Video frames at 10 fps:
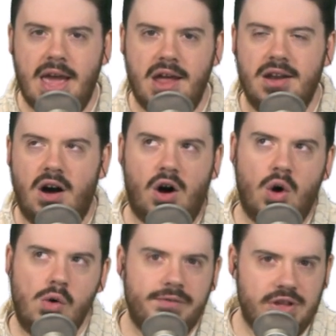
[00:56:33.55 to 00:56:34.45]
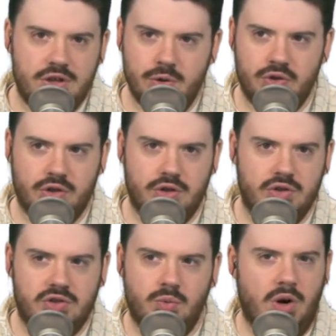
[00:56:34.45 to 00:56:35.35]
and all of the
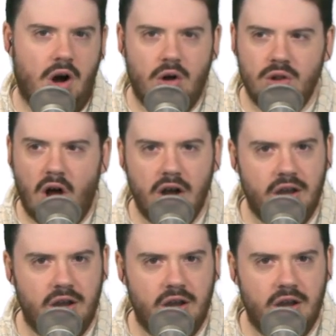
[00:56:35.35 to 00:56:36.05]
users would all log